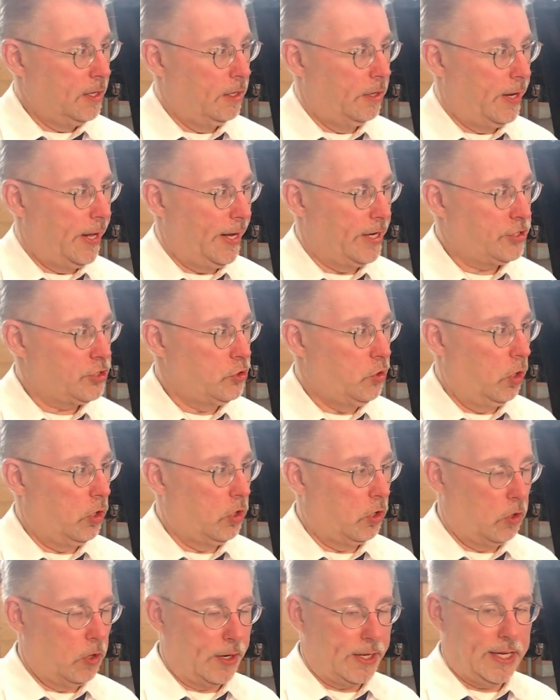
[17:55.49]
National
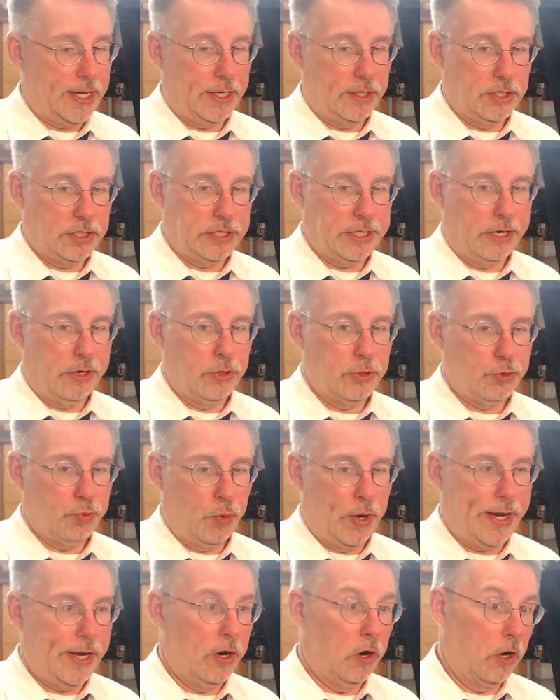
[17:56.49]
Hurricane Center's
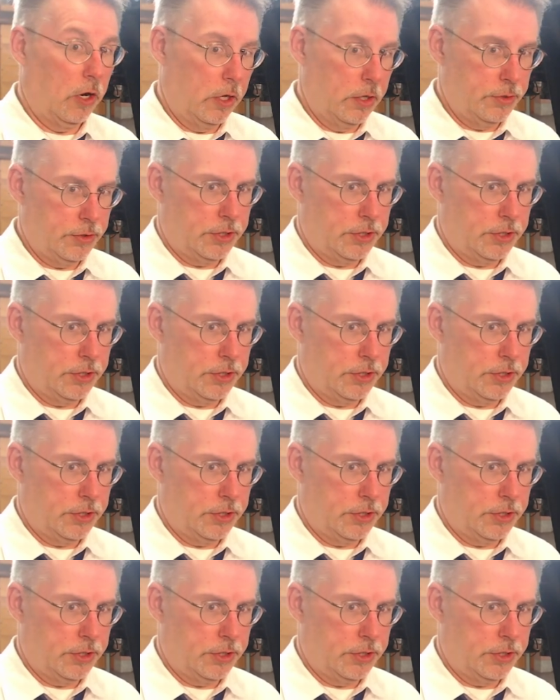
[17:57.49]
radar,